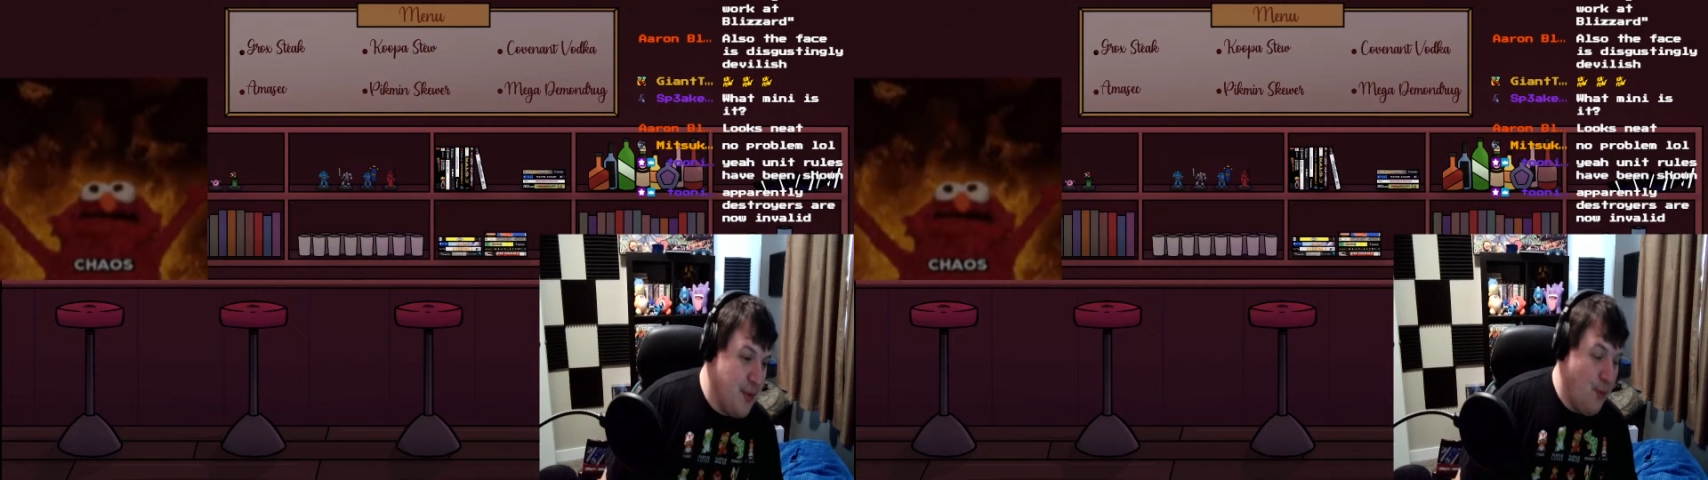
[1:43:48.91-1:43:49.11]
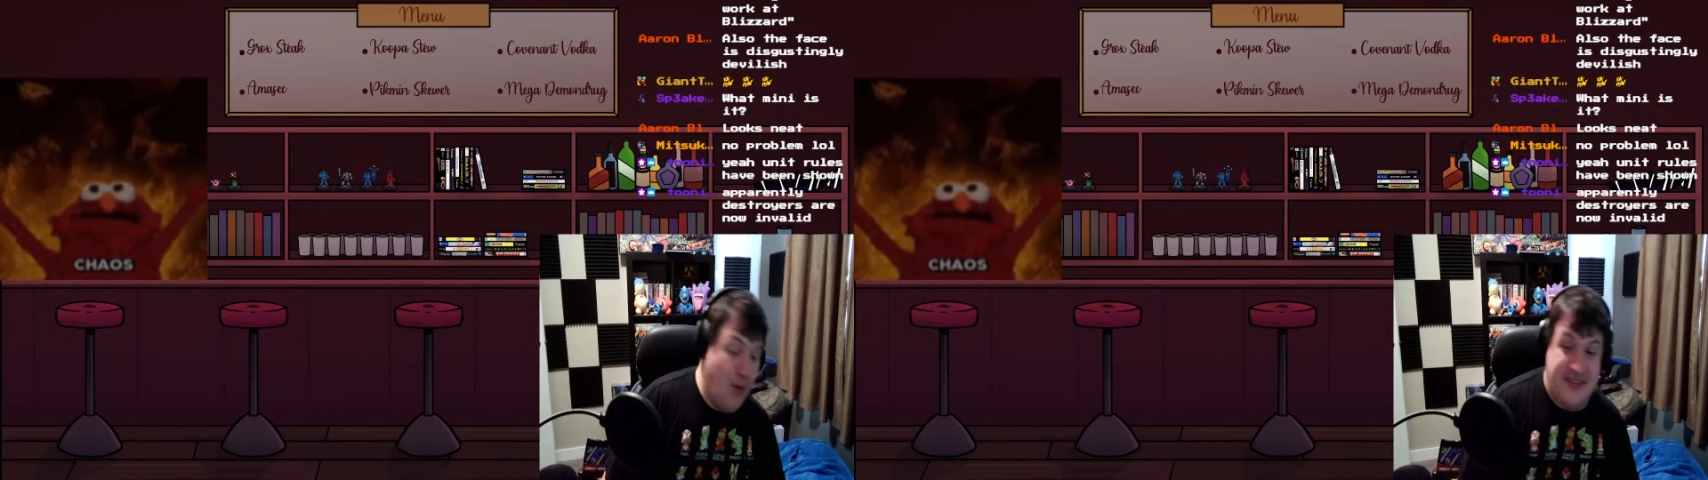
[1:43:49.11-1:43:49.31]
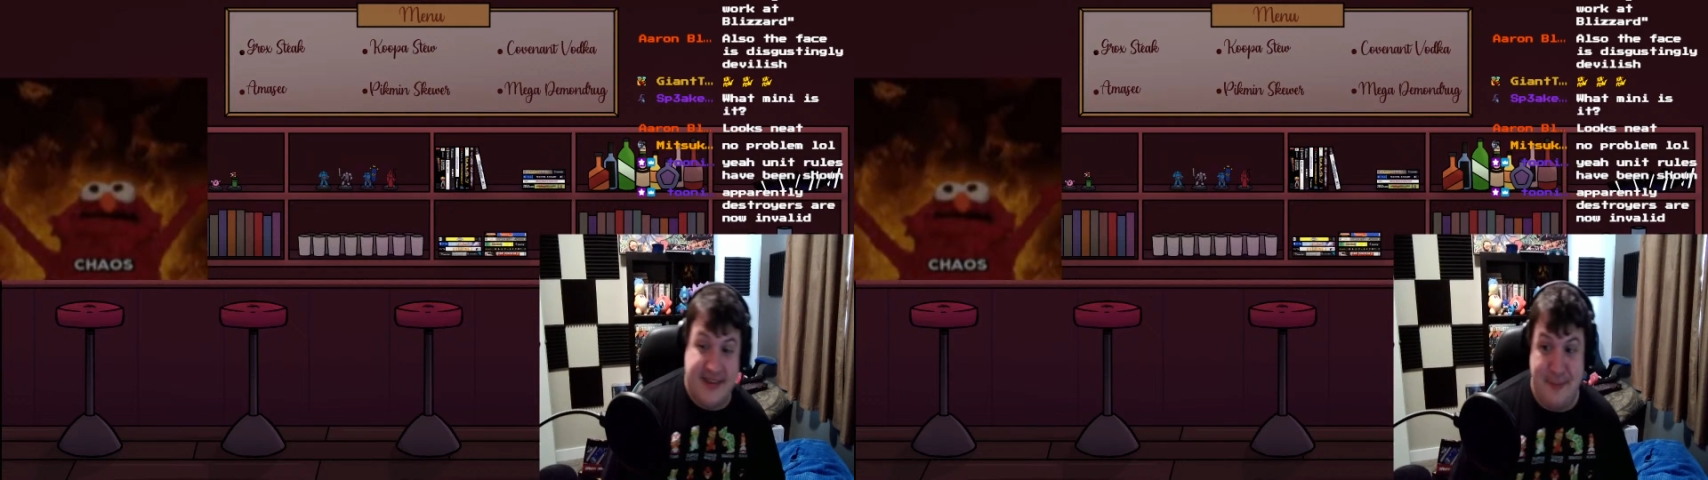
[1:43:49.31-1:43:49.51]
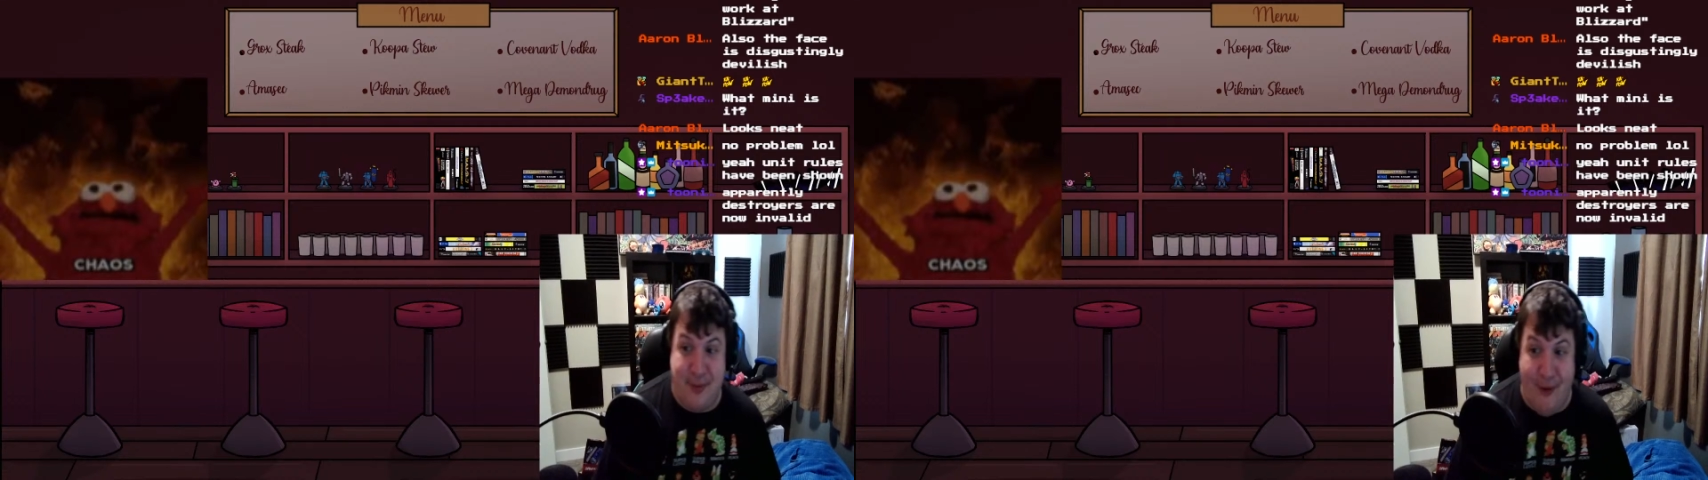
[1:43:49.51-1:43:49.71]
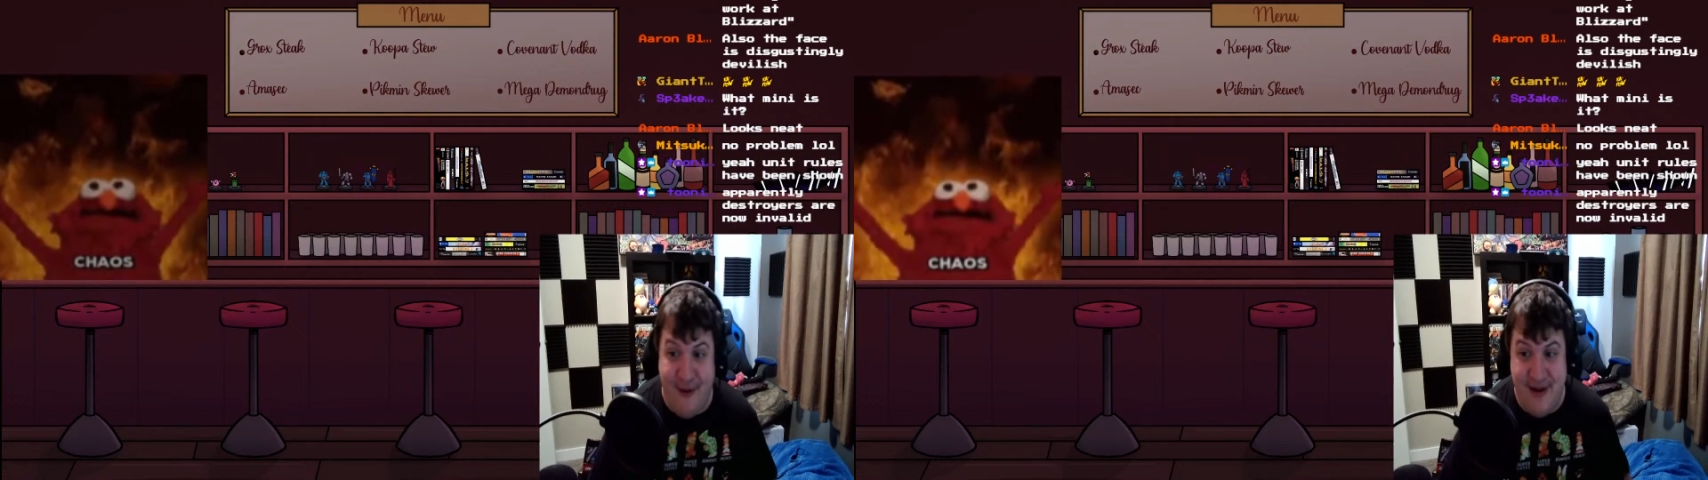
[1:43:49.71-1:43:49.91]
What's
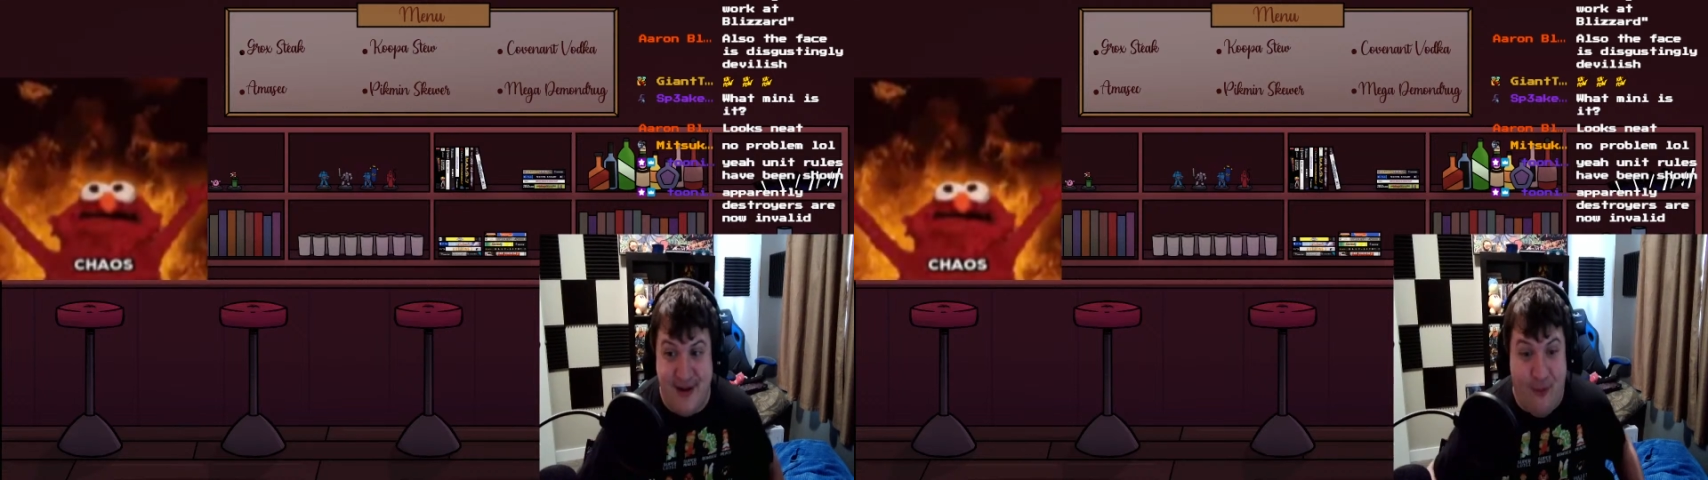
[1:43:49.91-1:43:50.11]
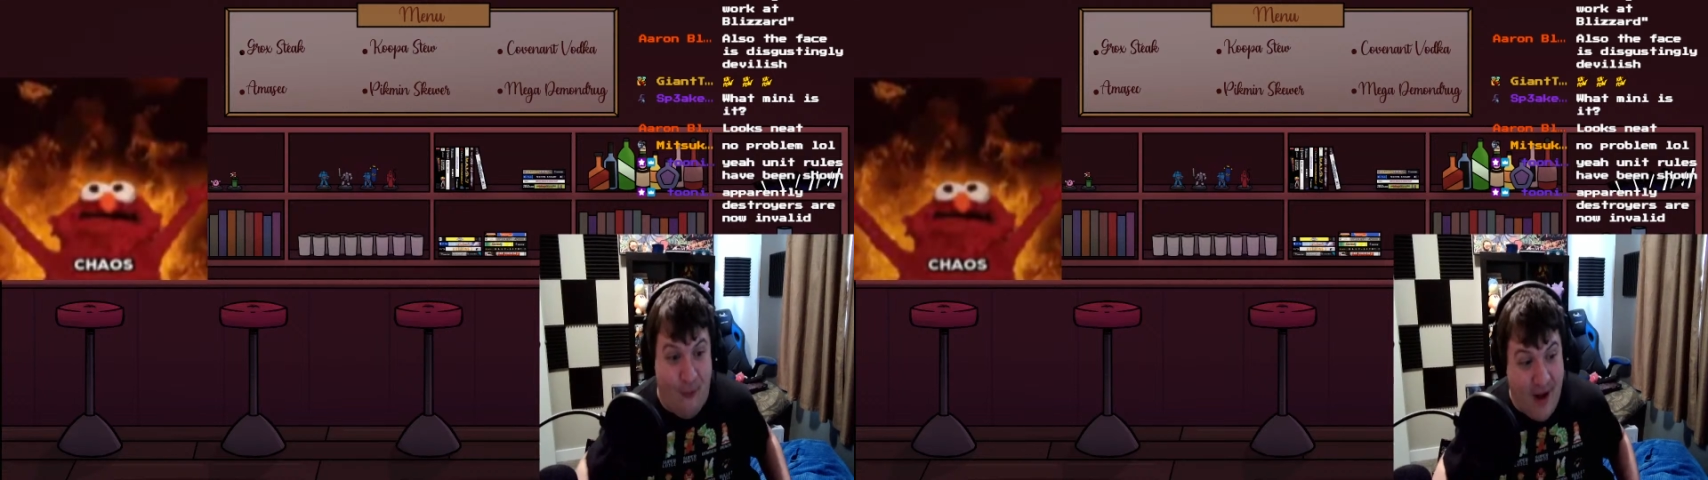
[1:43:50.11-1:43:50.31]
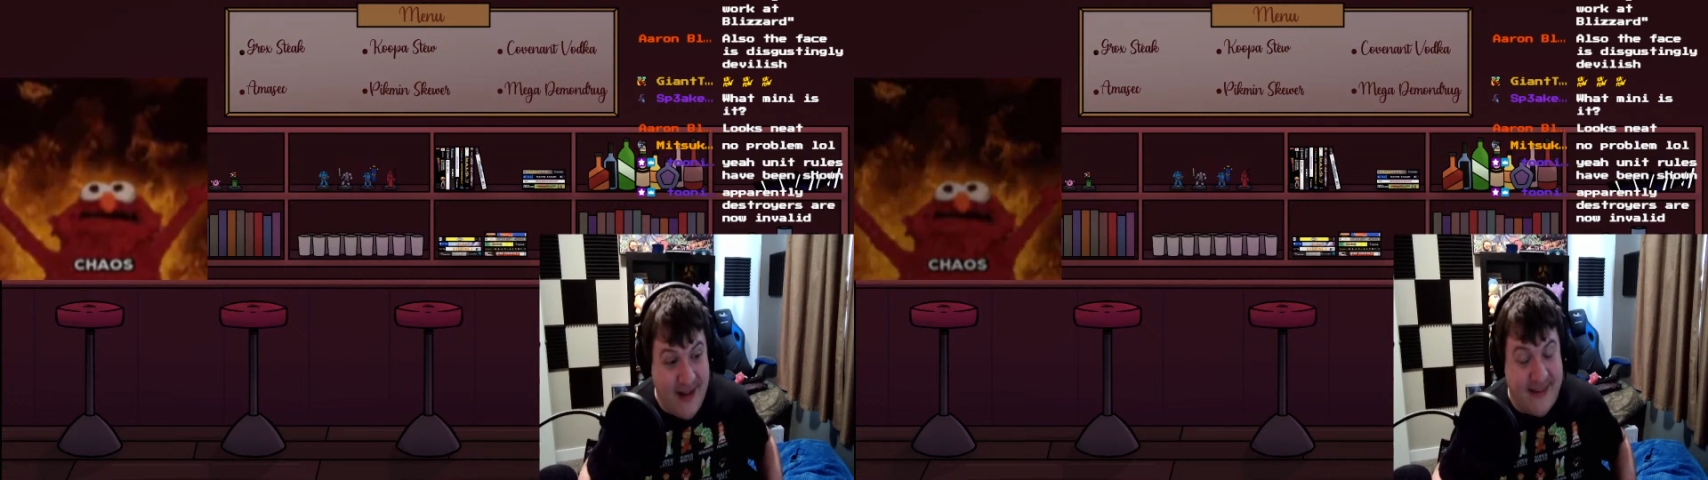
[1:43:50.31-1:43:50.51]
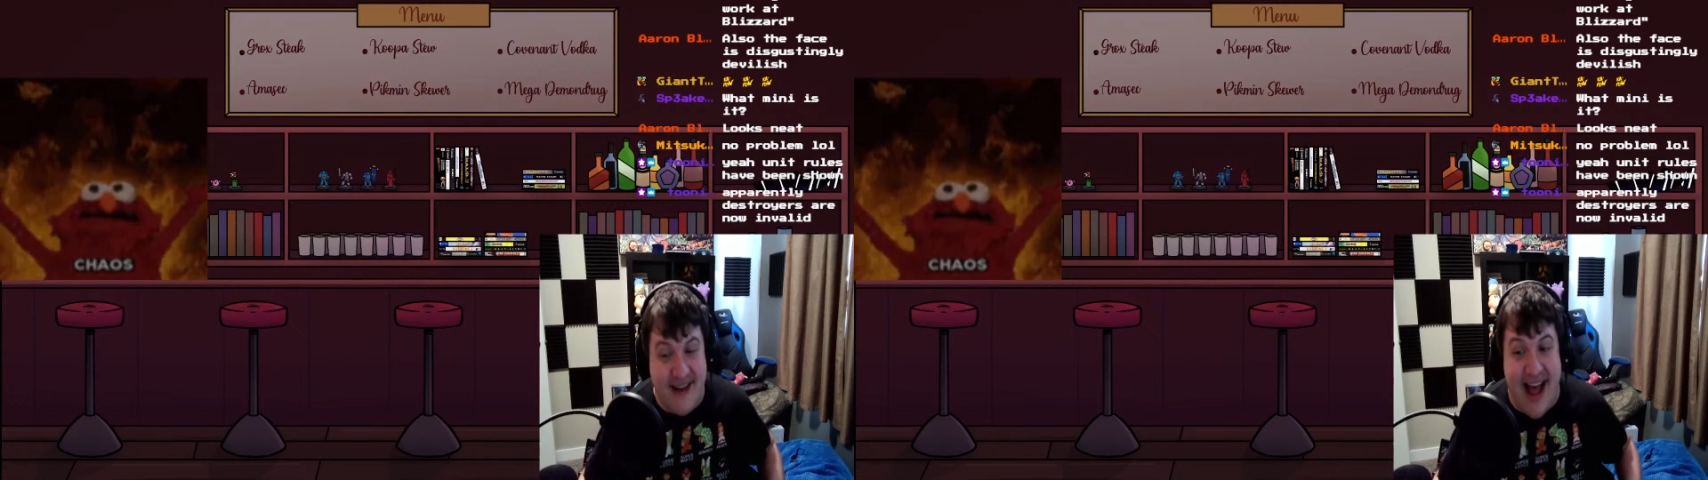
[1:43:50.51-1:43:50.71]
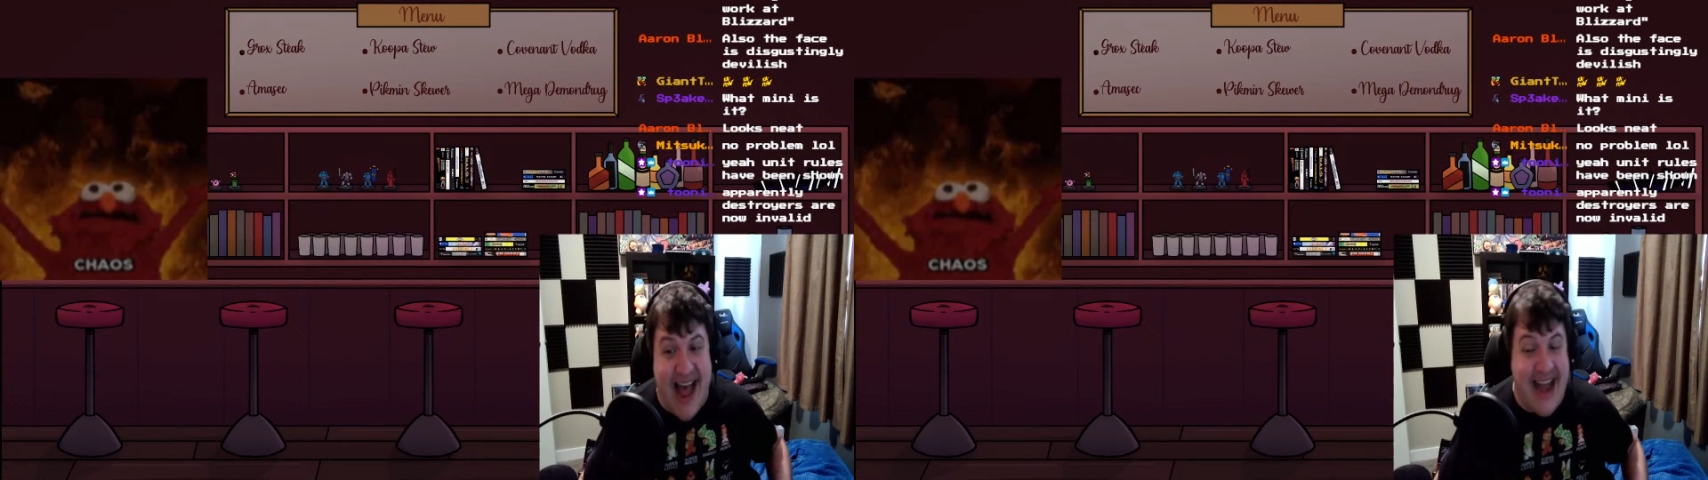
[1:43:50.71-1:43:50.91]
important? What's
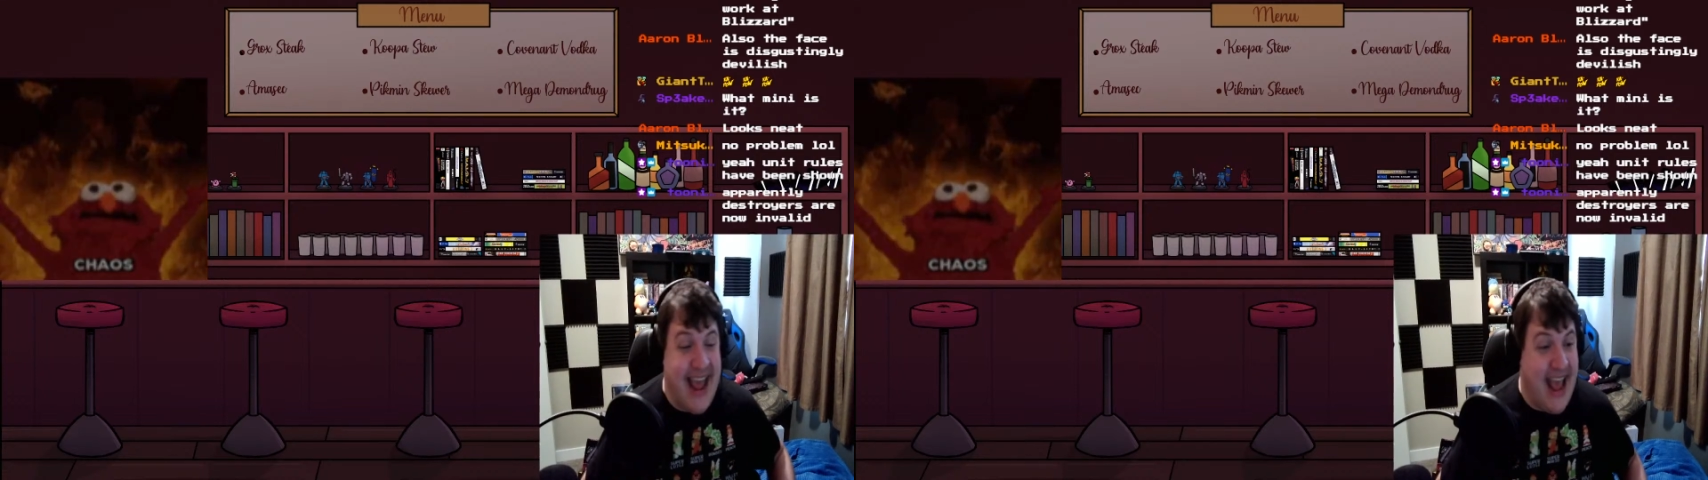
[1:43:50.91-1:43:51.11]
not?